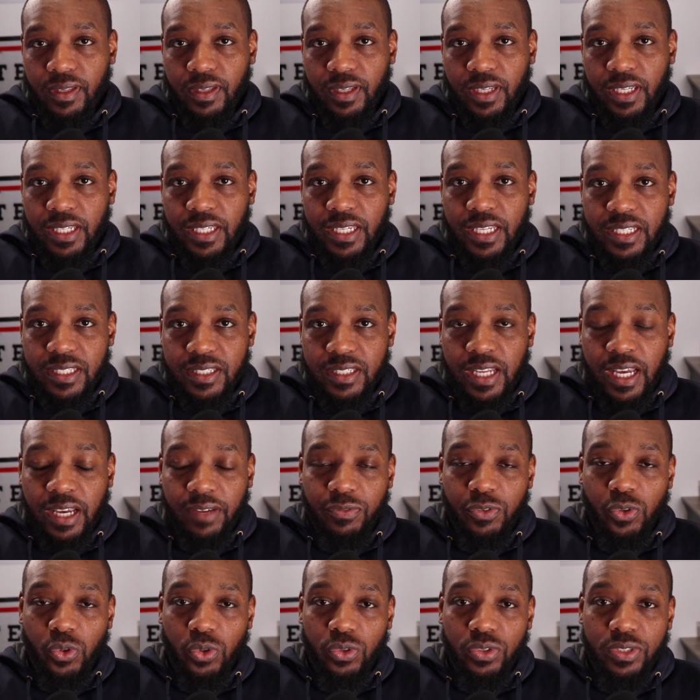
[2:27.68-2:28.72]
in this life
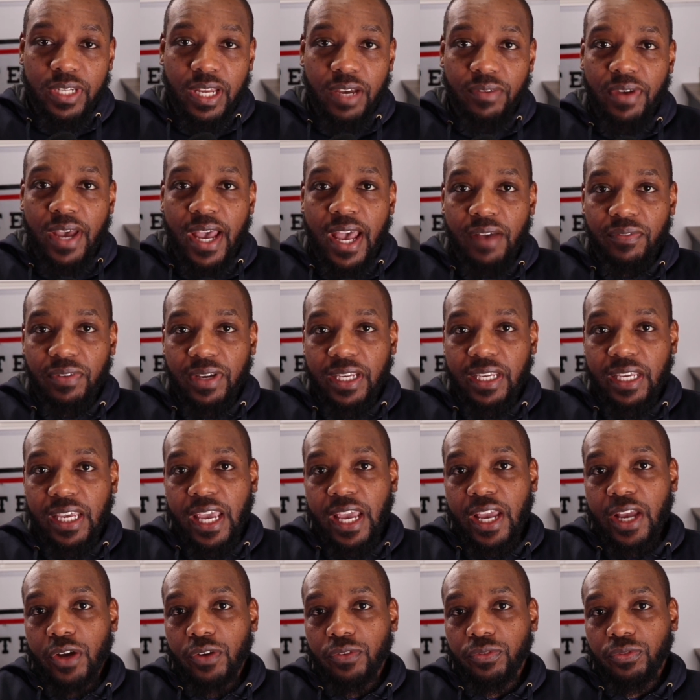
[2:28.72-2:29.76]
you will never have a
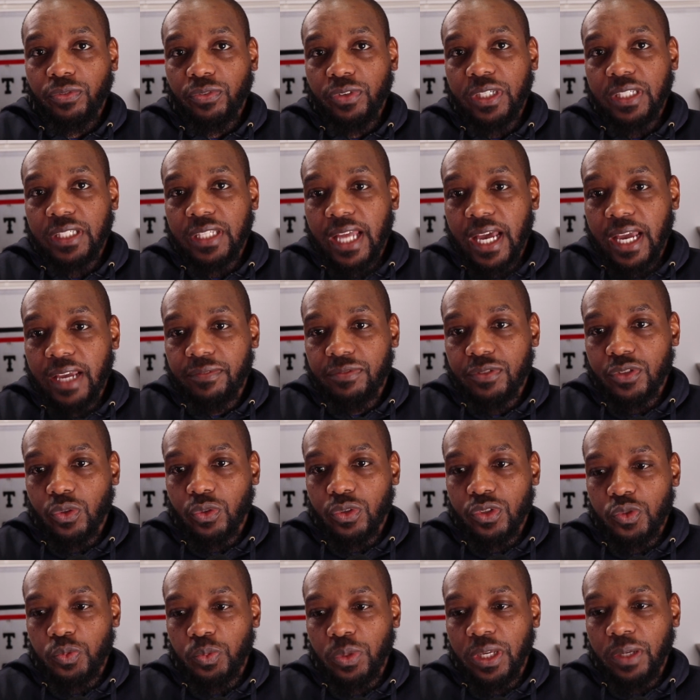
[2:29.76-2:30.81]
carefree life so
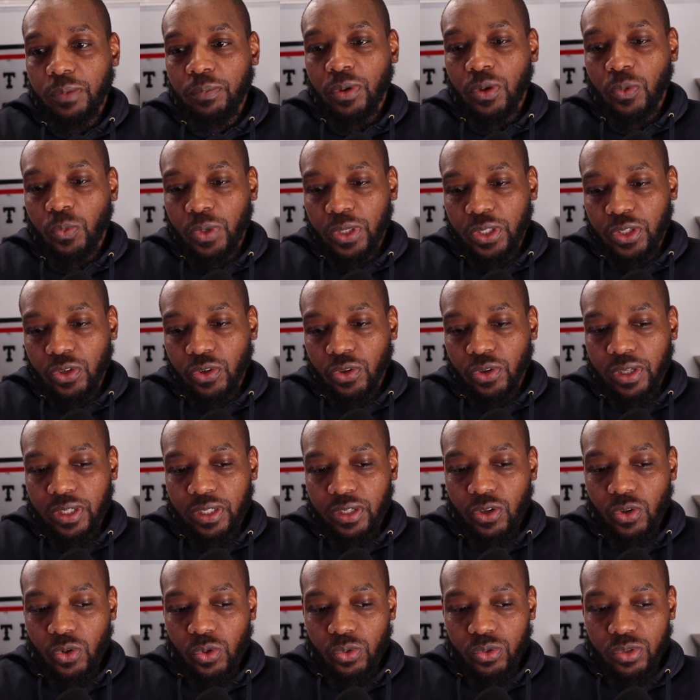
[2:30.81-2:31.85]
to speak but when you're in
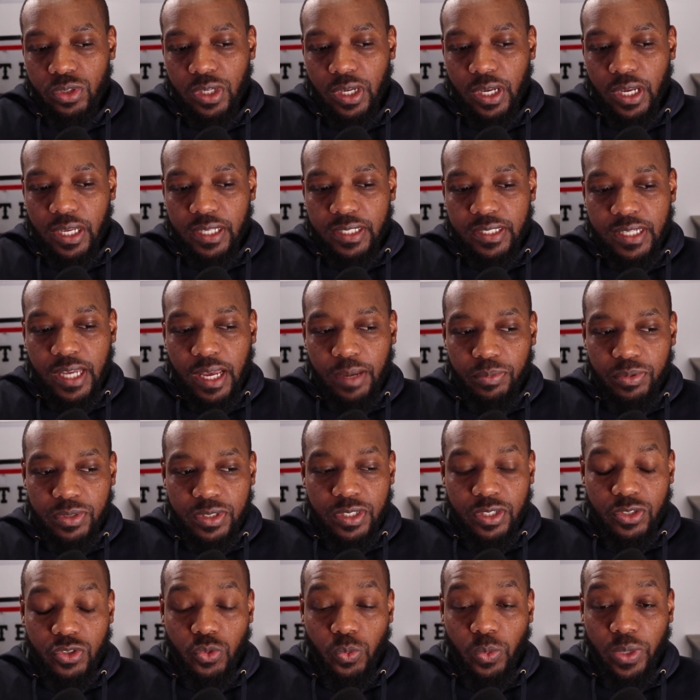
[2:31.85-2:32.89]
those type of
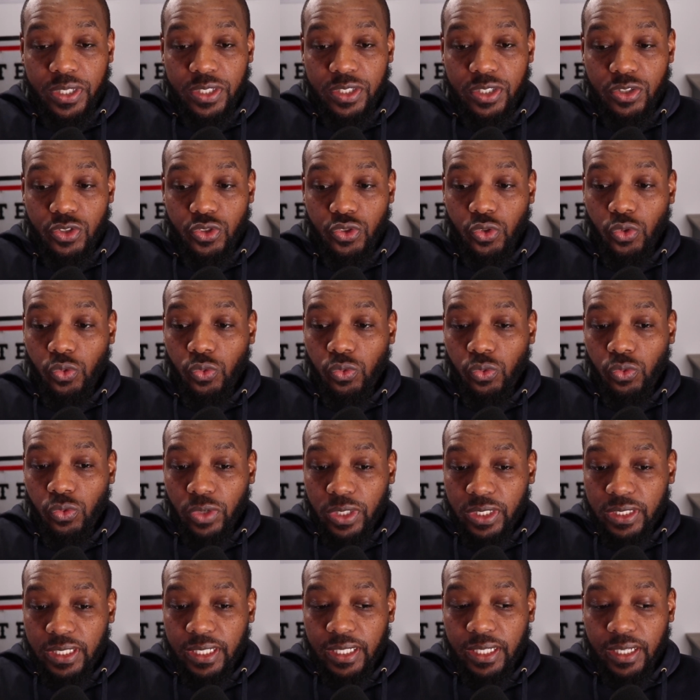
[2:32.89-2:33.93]
situations you
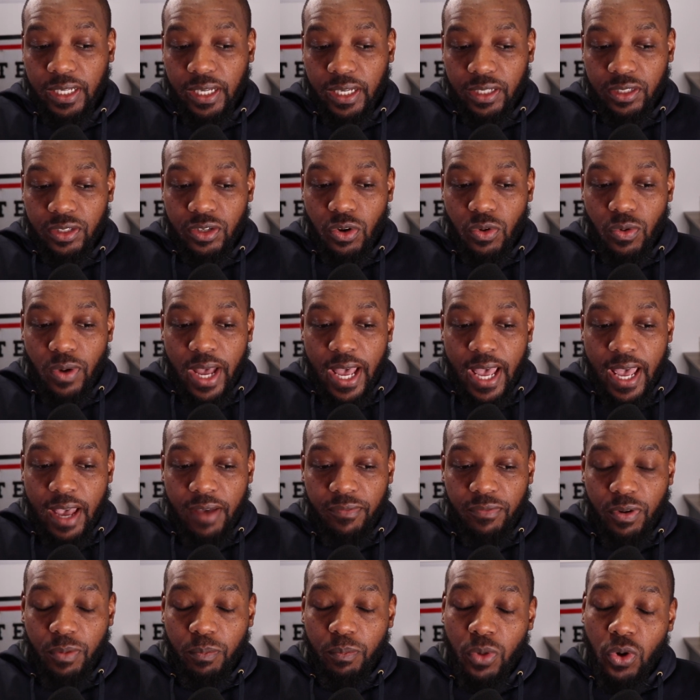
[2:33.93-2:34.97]
really don't
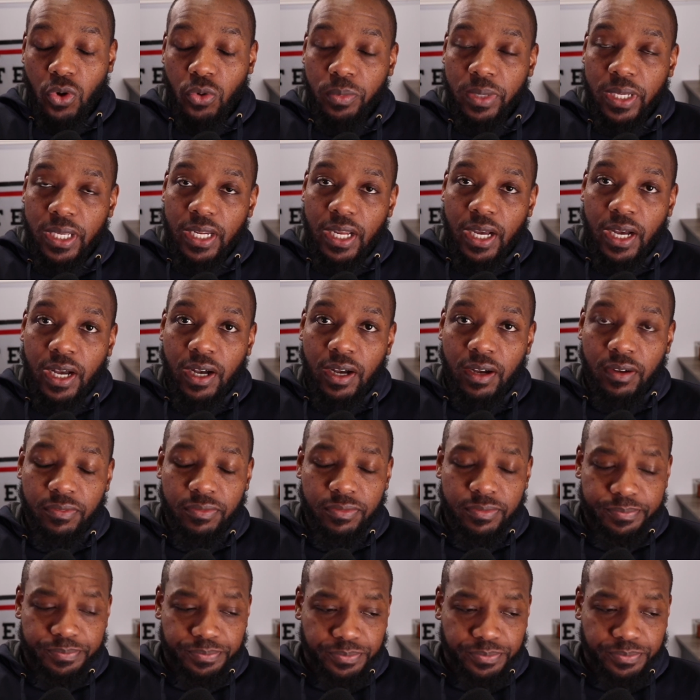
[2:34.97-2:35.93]
have a moment of